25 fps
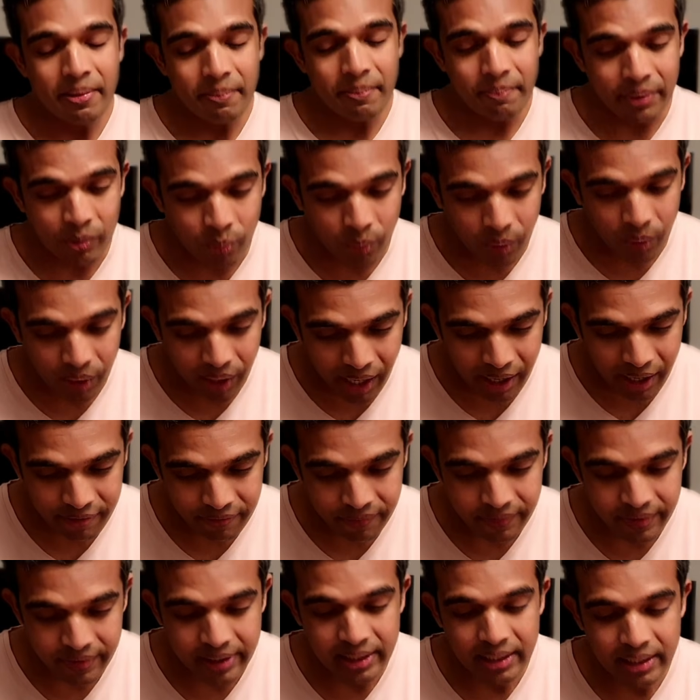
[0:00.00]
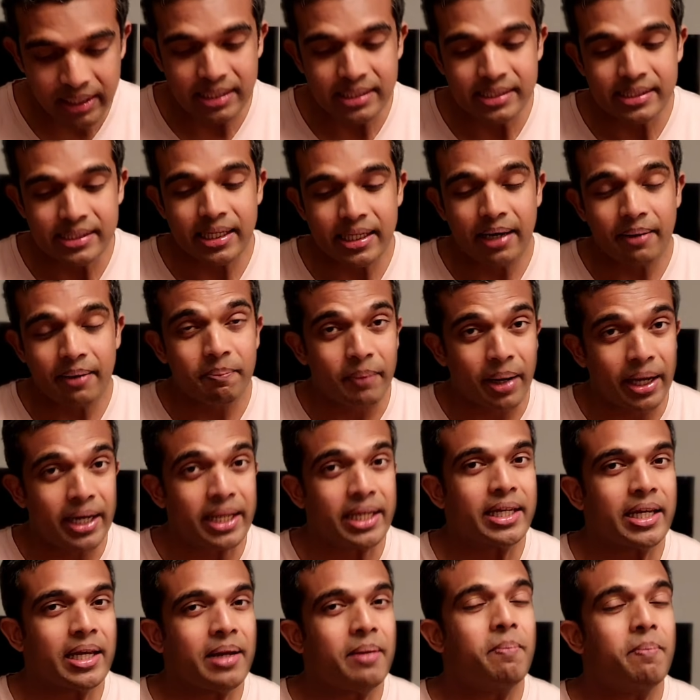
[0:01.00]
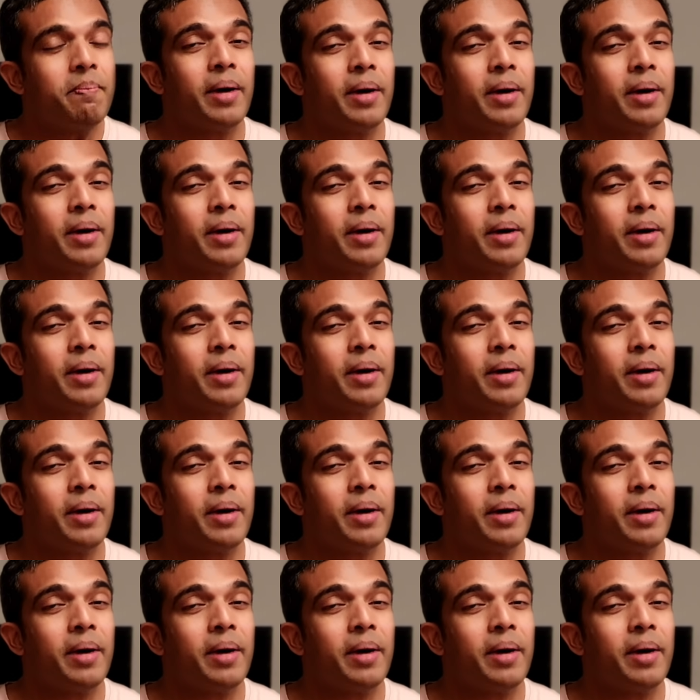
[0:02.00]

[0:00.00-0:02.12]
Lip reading: But what I feel is that money can